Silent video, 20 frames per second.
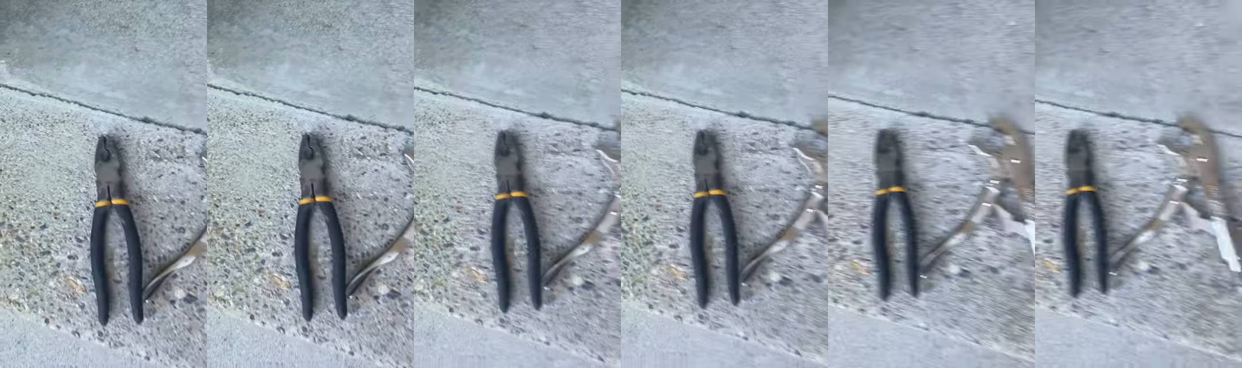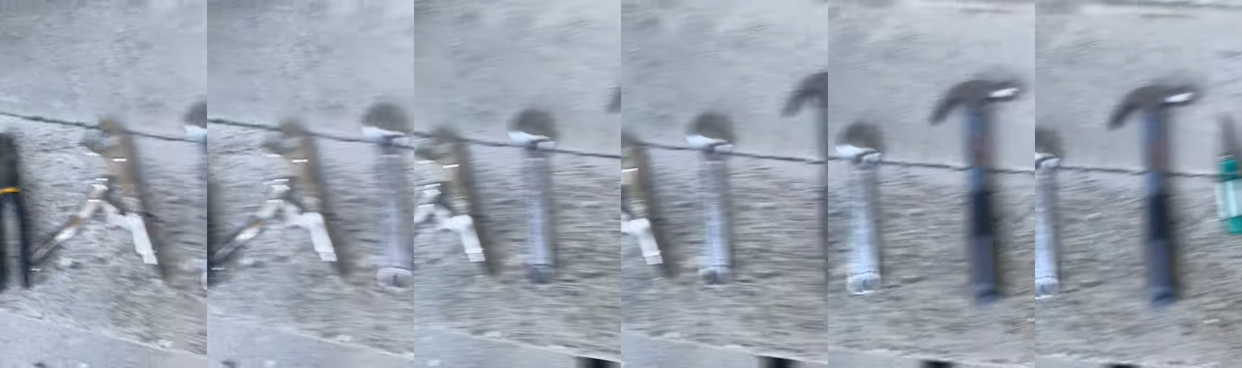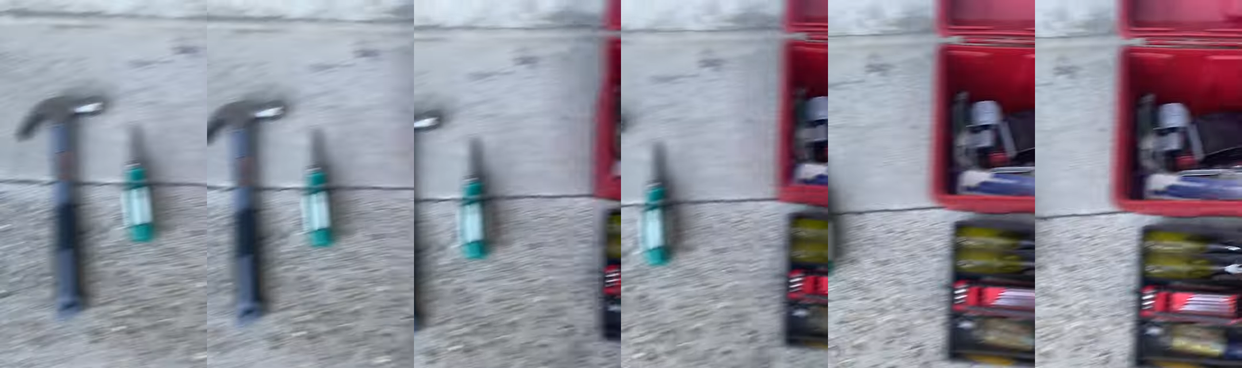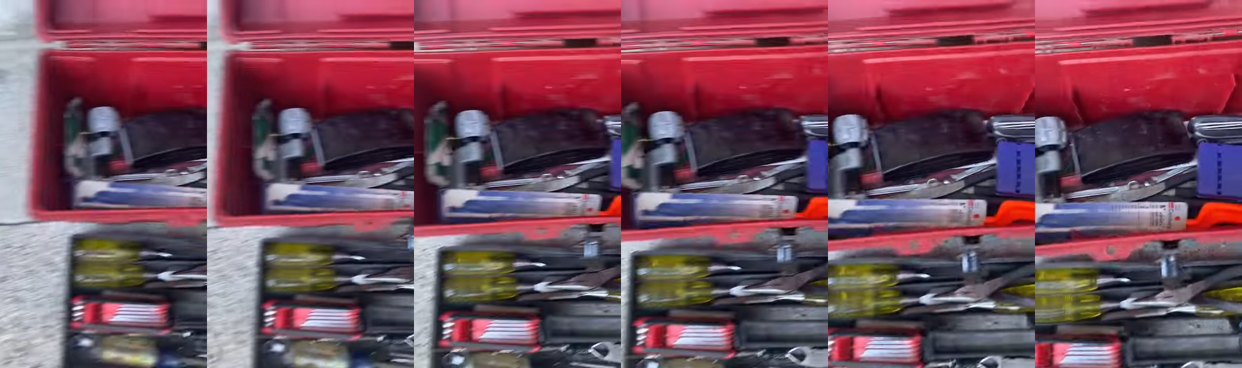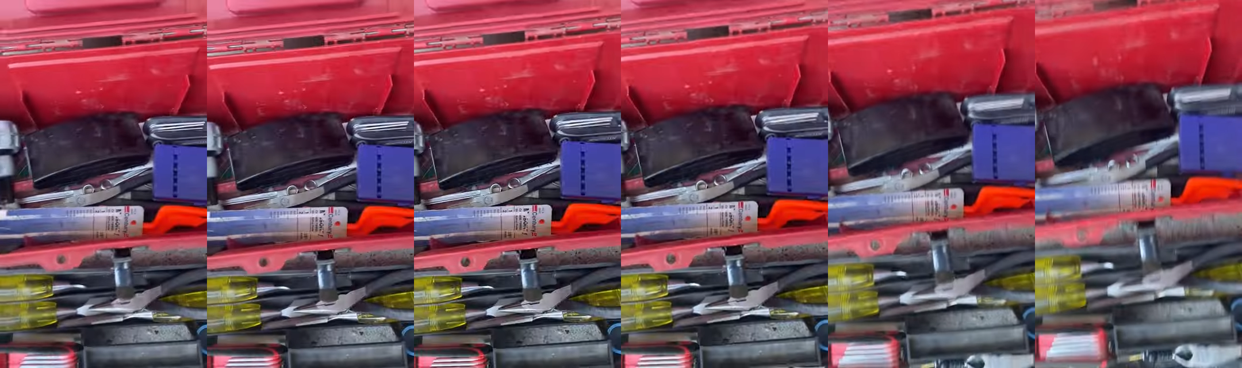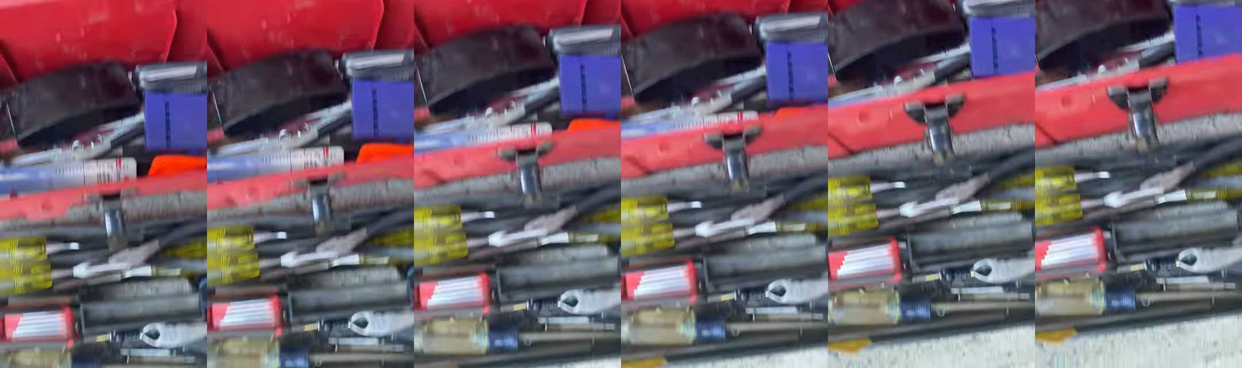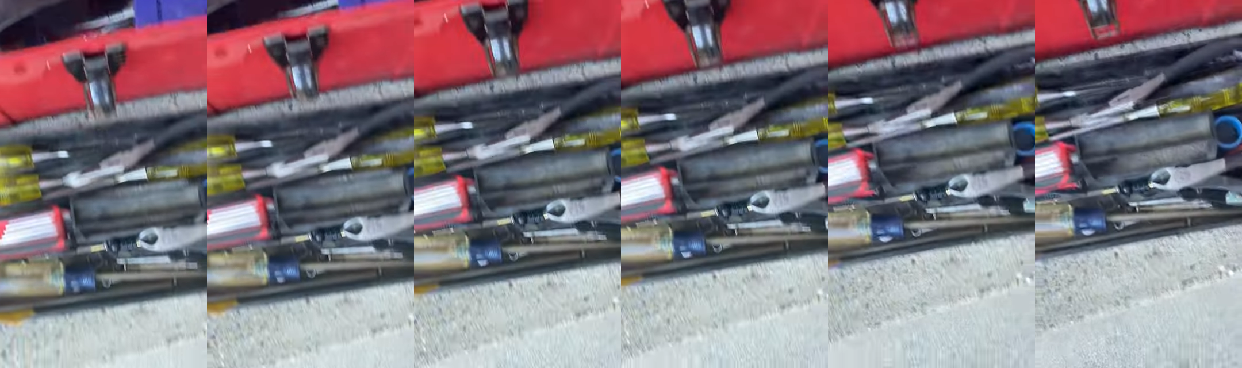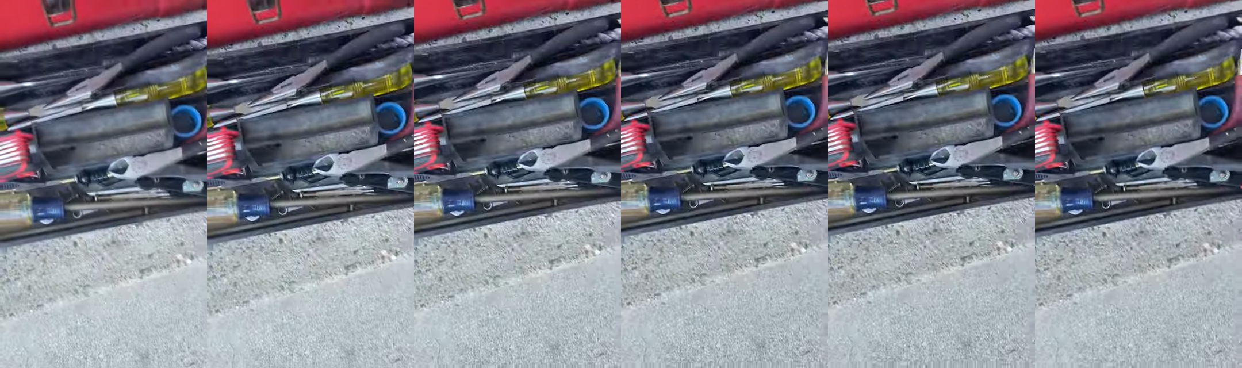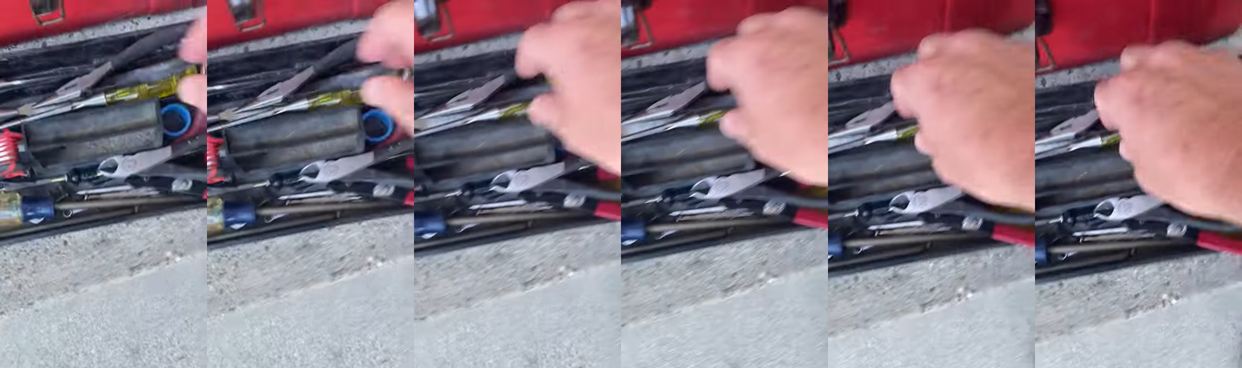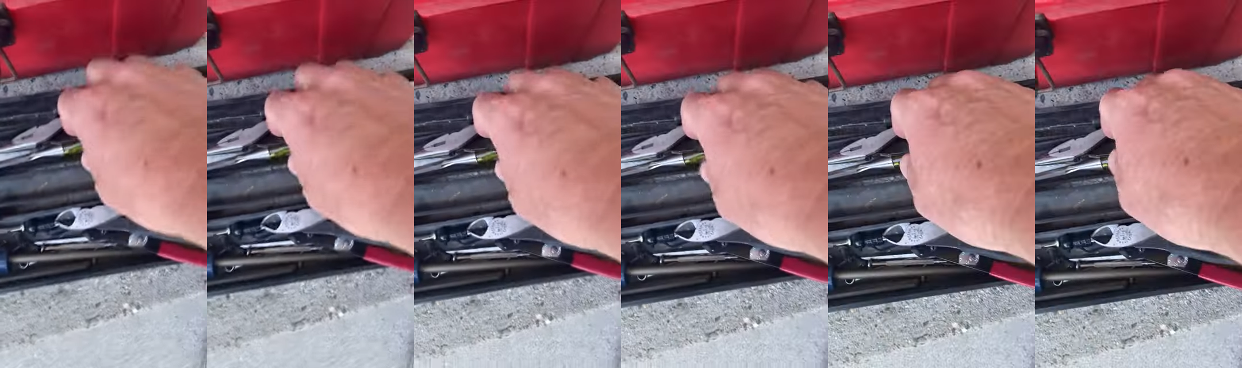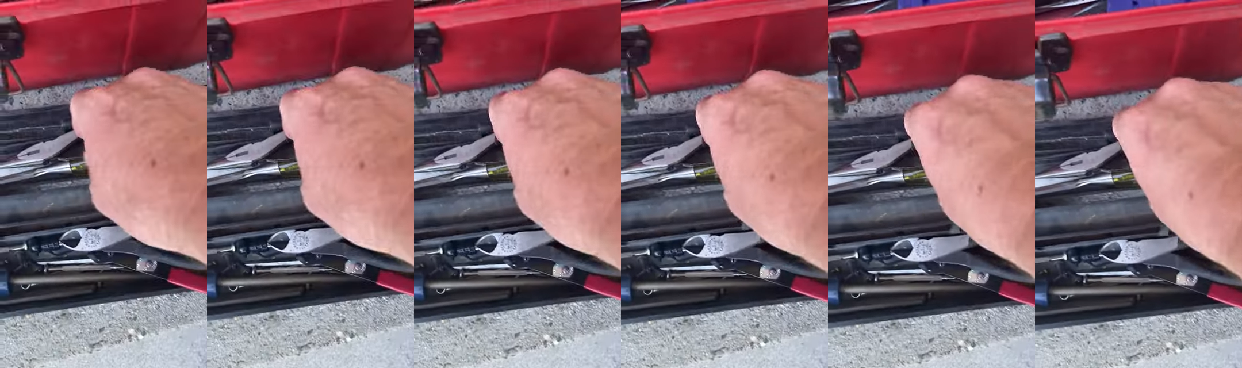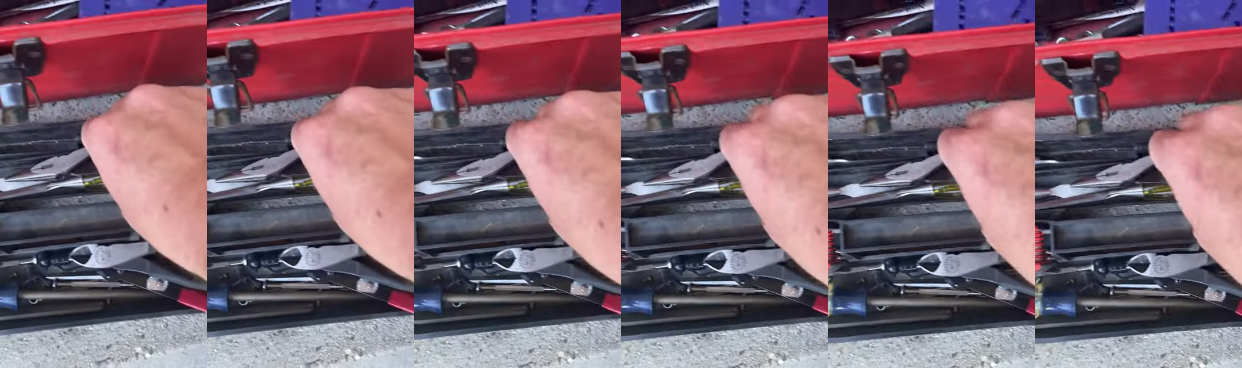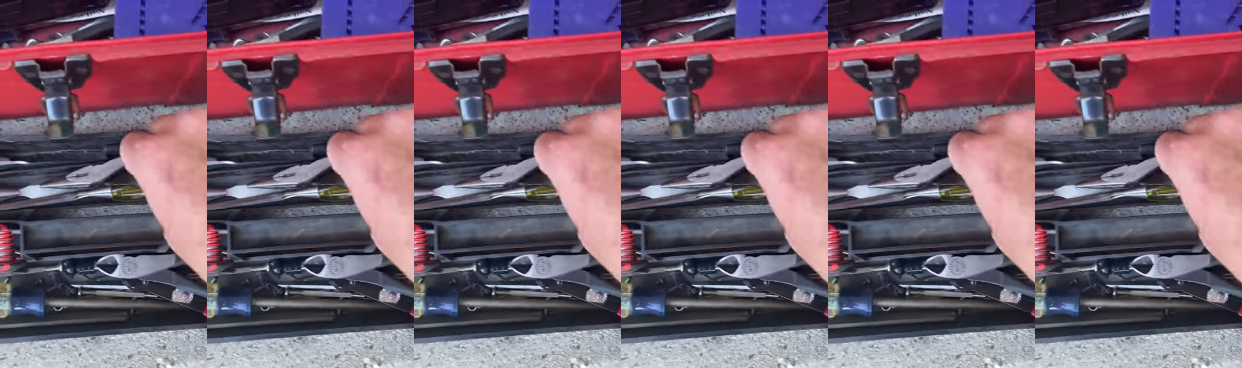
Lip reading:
No face is visible, so there are no lips to read.